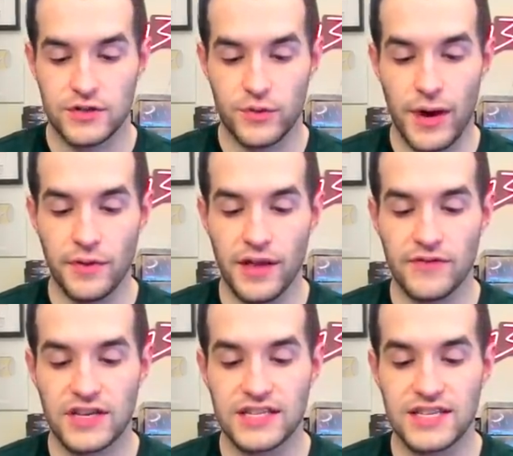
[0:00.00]
so I would
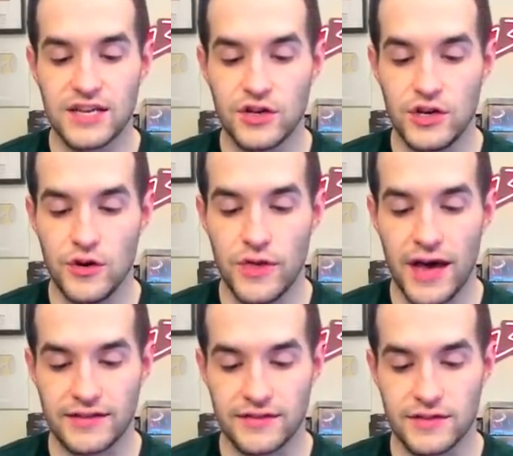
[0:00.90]
love to continue to do
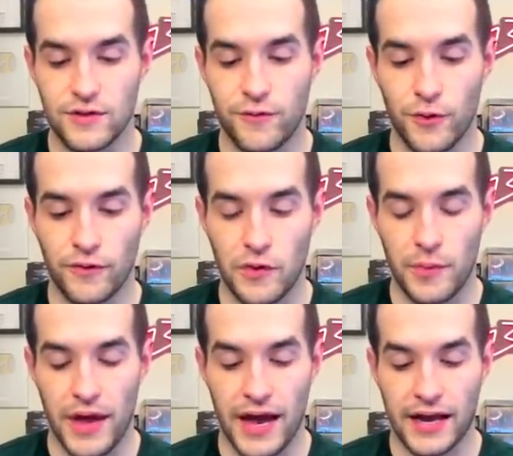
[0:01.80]
that. So let's do 4 from the
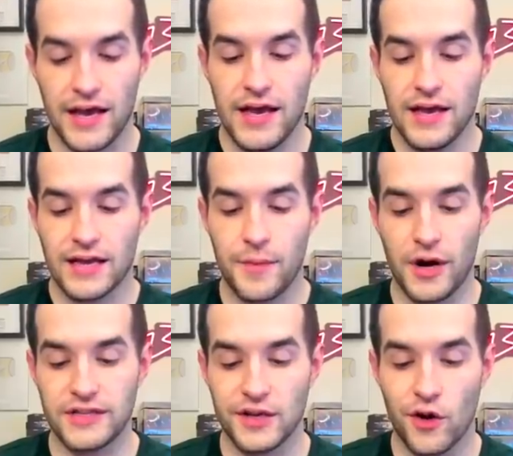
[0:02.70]
back.
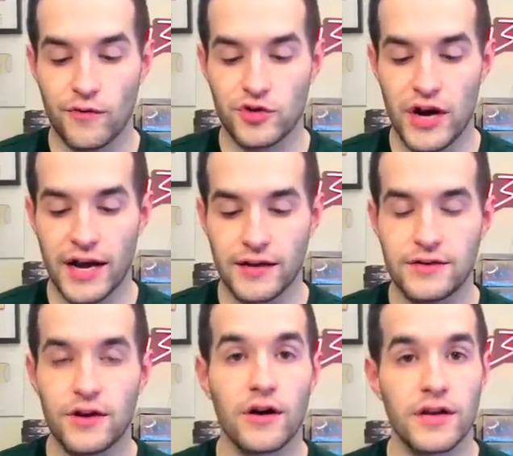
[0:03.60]
Chimera Tech
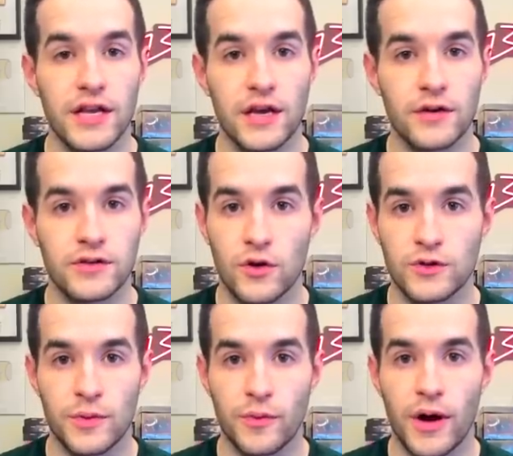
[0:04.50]
Overdragon, Dark Neos,
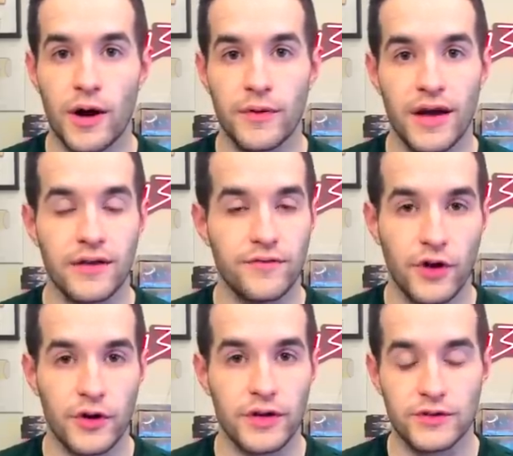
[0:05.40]
Ultimate Rare. We got
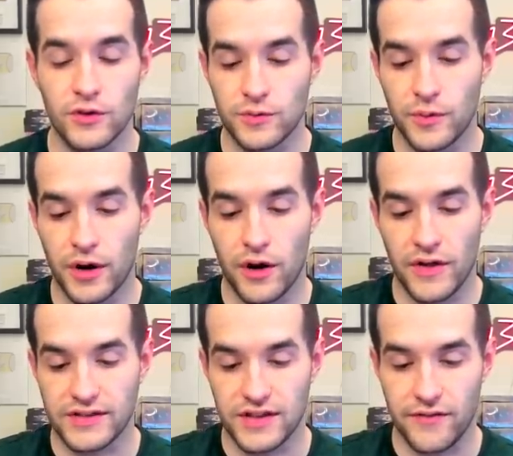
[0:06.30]
Flare Neos, Ultimate Rare, all
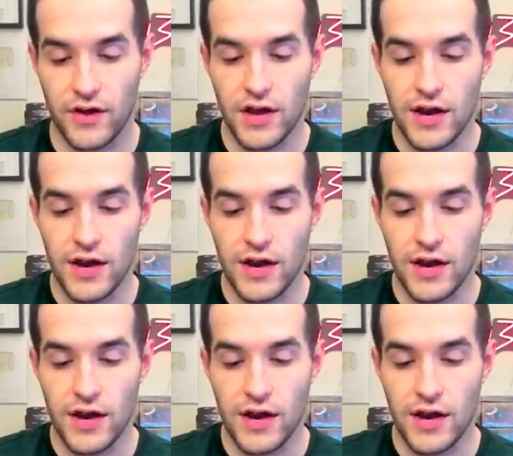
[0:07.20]
that stuff.